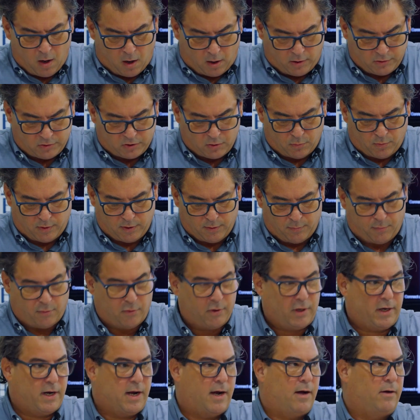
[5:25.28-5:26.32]
Also wanted to
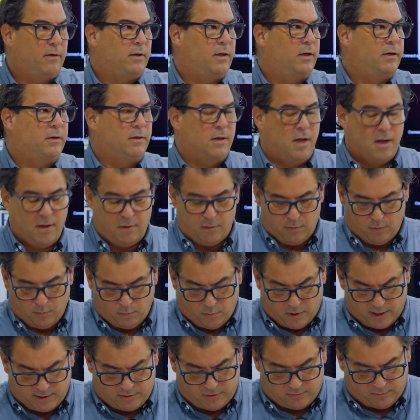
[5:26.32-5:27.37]
point out, and
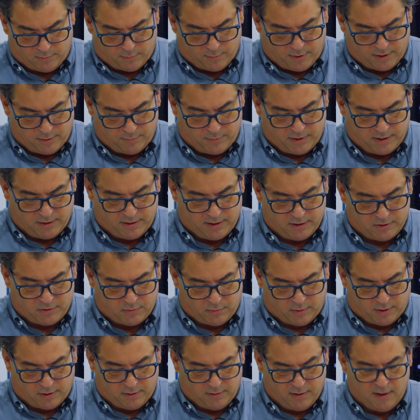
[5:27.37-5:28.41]
Wes reminded me of this
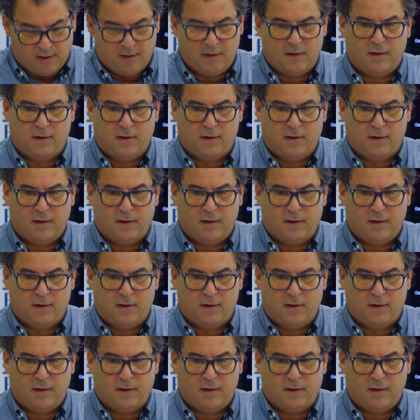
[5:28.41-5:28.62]
one,